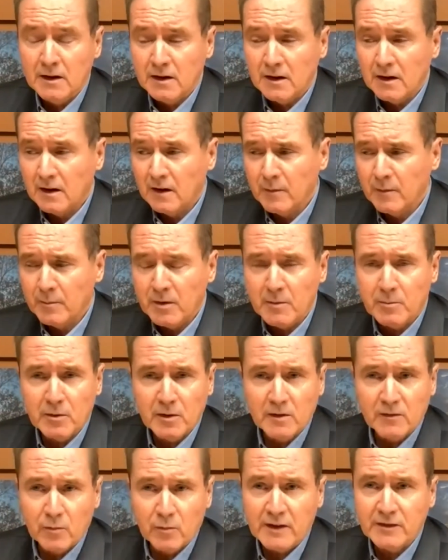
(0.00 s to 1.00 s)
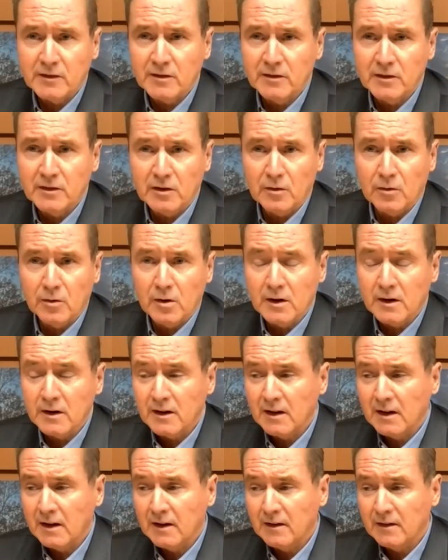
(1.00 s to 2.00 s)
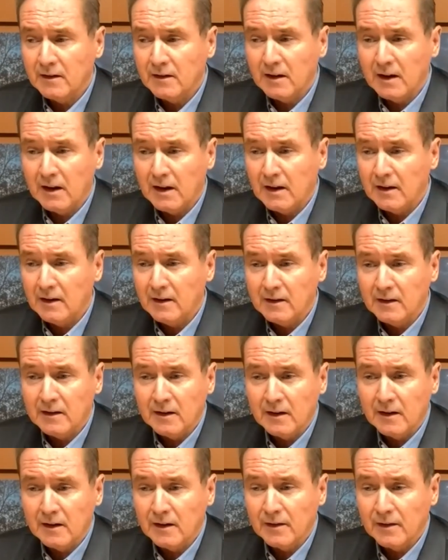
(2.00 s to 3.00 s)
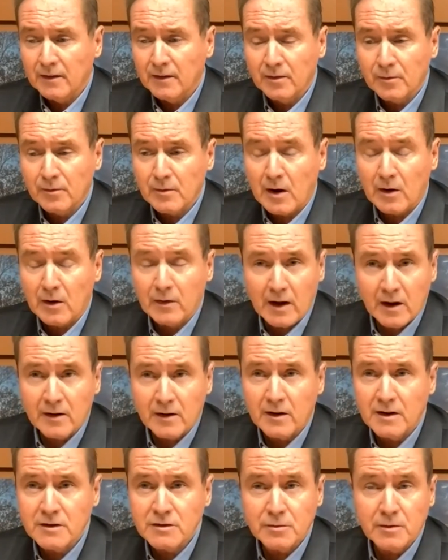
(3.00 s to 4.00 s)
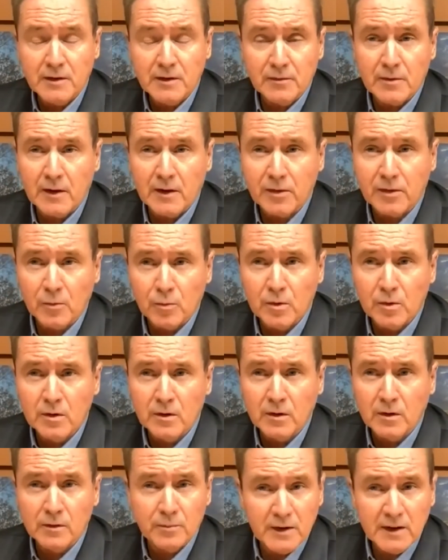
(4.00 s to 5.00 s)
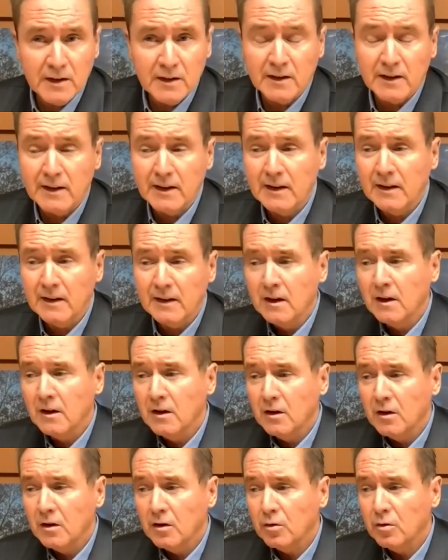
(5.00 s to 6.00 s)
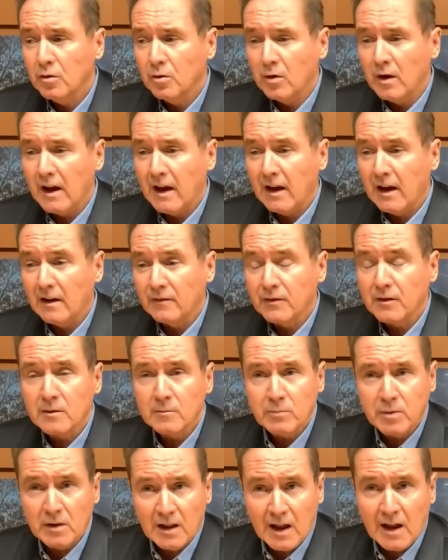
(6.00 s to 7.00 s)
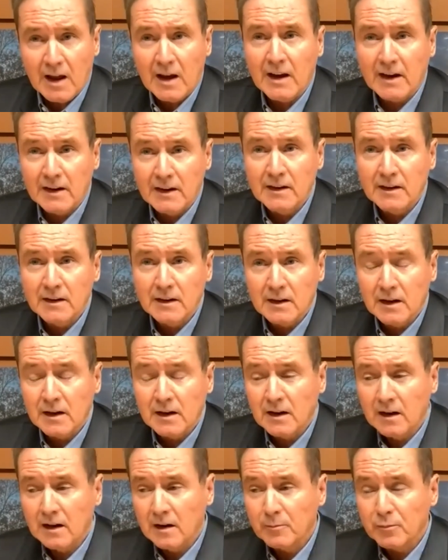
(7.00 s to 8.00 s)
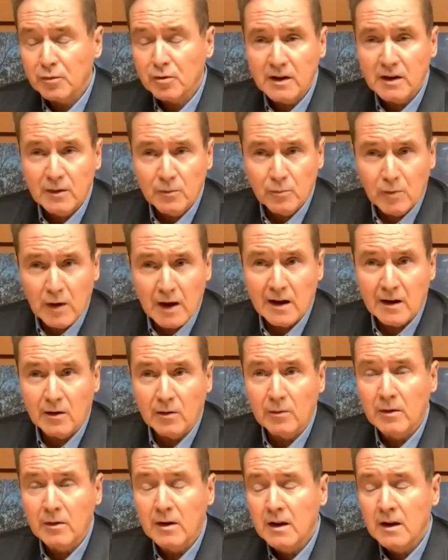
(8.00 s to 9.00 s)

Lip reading: of the people of Western New York and throughout our country and throughout the world, really, who have complied pretty well